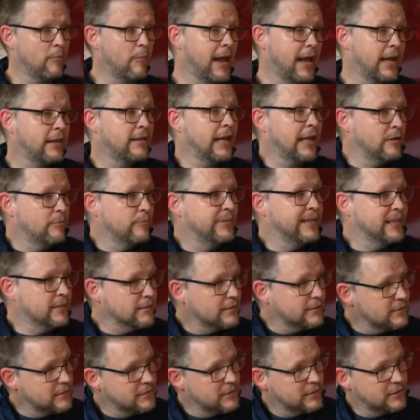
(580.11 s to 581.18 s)
and make that
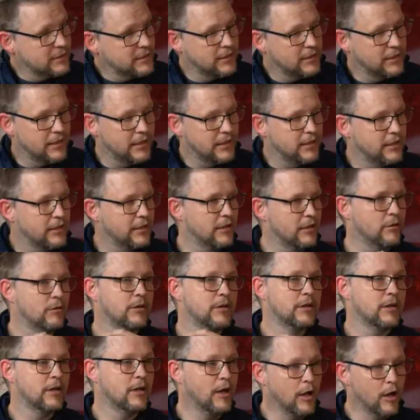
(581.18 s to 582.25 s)
build. You know,
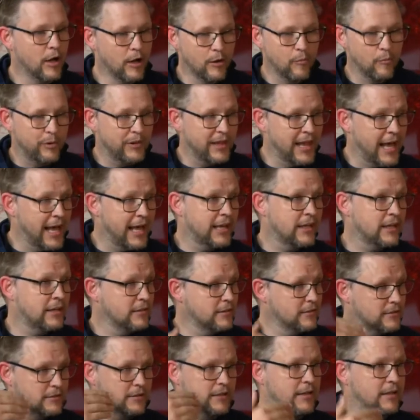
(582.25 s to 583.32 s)
plan,
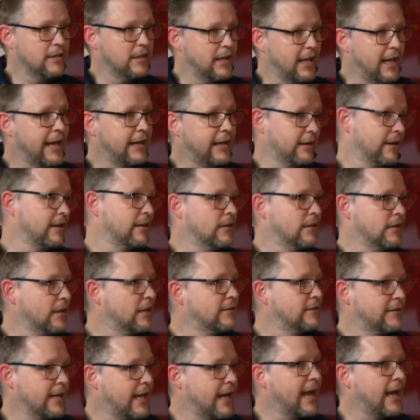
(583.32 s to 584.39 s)

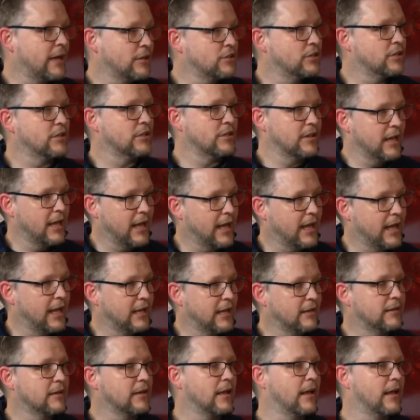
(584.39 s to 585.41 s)
take action, and